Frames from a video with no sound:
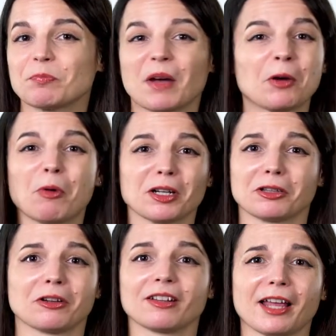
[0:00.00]
I want to
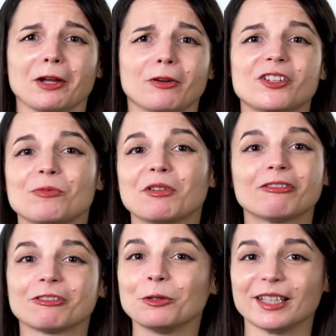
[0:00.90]
learn a language and be
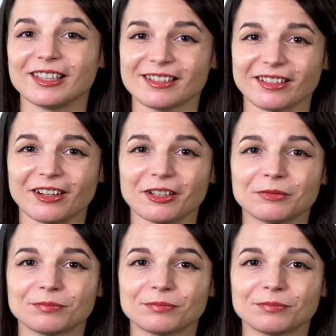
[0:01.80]
fluent this year.